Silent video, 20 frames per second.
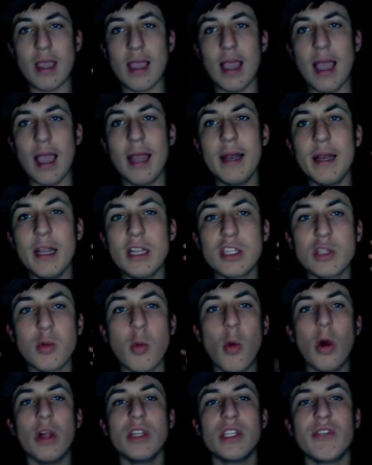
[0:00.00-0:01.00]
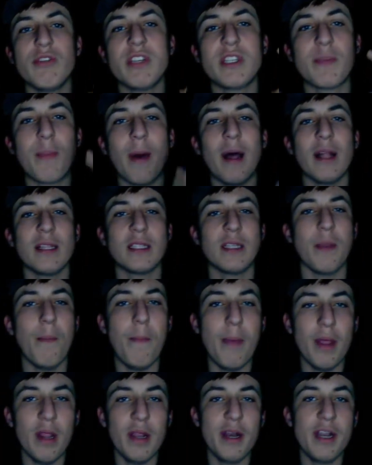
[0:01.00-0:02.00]
and it's one's
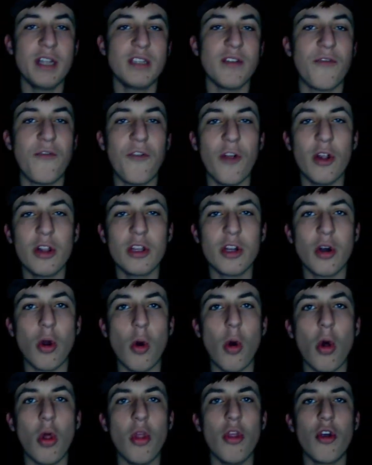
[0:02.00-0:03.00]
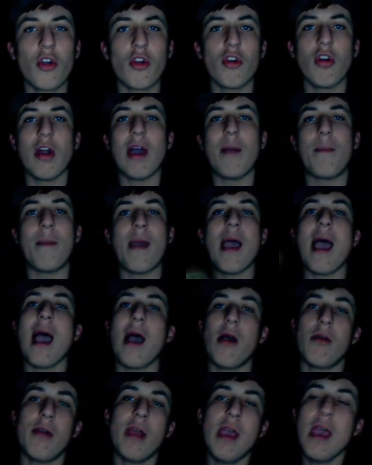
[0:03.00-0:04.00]
responsibility to filter all the crap
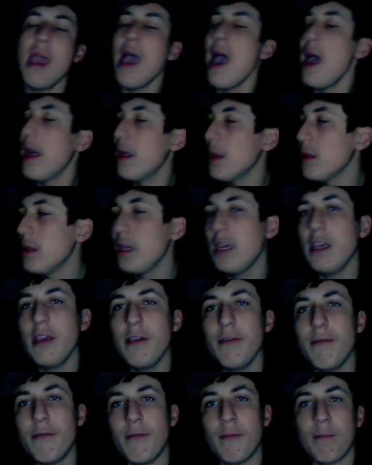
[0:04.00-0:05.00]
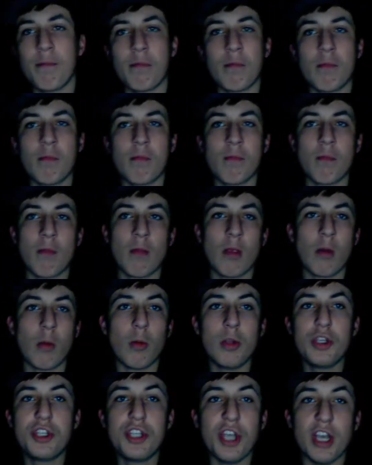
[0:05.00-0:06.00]
out and leave
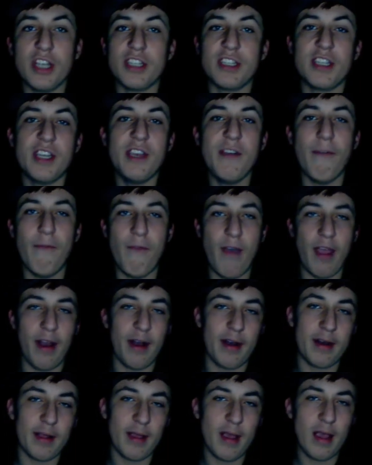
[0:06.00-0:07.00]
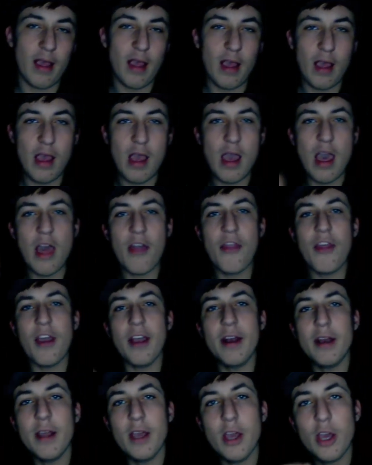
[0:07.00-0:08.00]
with just the event. And
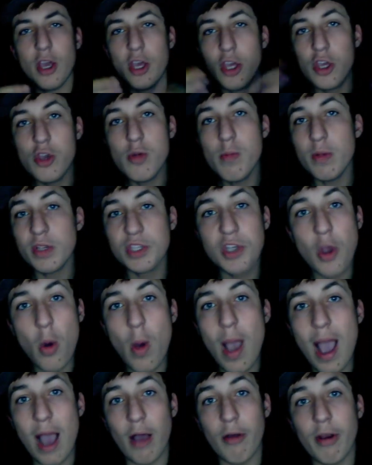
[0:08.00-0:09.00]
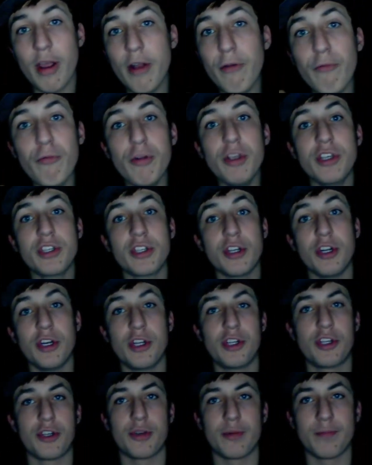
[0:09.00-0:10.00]
then you must go out and
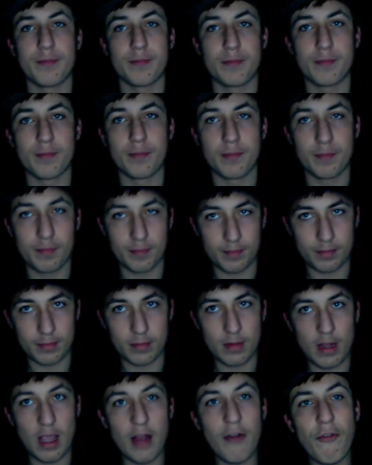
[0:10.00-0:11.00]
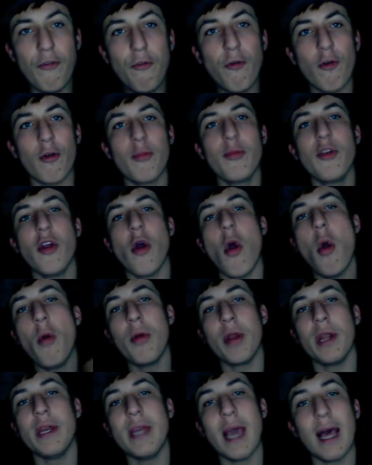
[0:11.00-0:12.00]
research and form your own
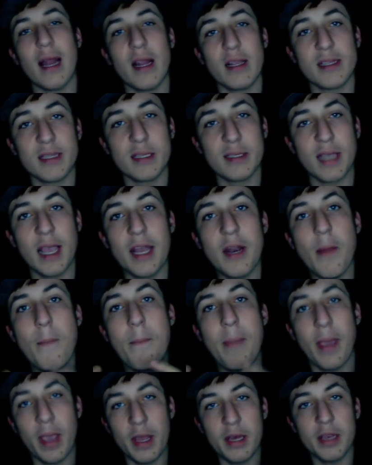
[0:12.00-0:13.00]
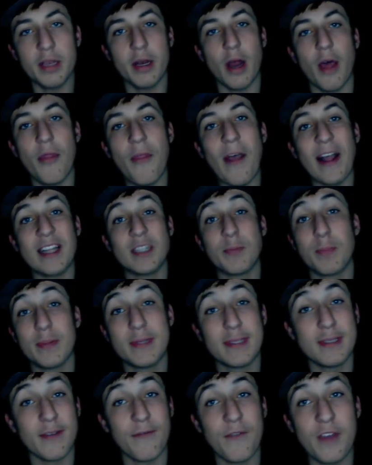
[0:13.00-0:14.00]
analysis and opinion on that
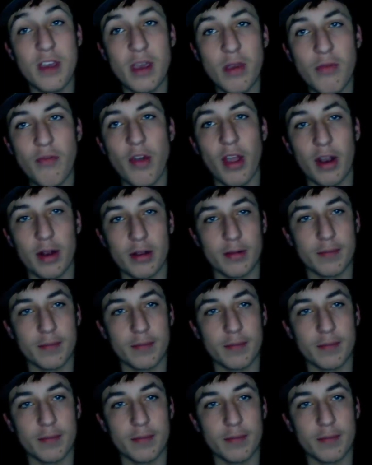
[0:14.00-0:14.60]
specific event.